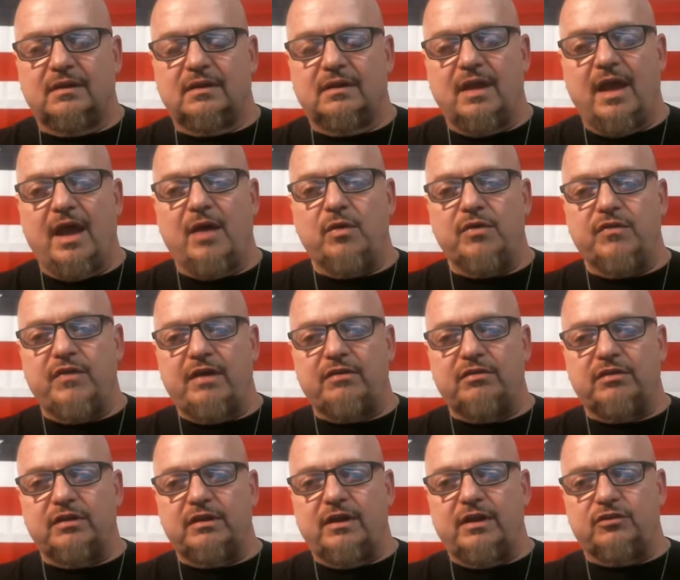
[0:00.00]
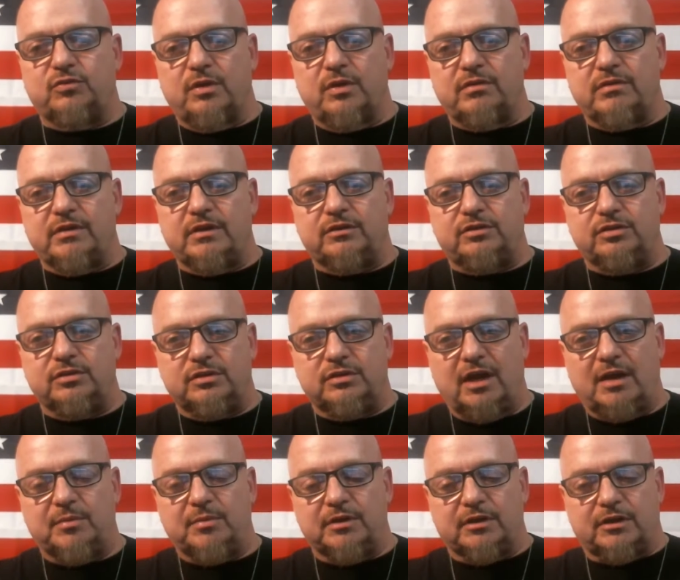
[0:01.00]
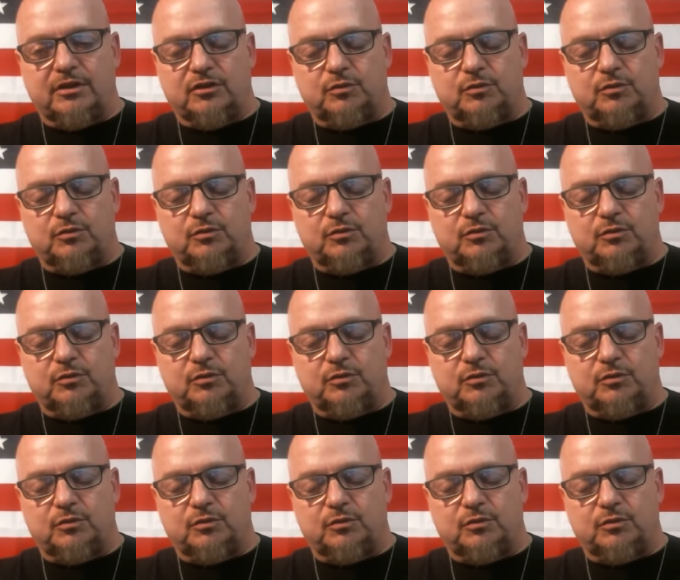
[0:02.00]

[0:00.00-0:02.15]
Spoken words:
Yeah, we've had really nice weather here too, Dominic.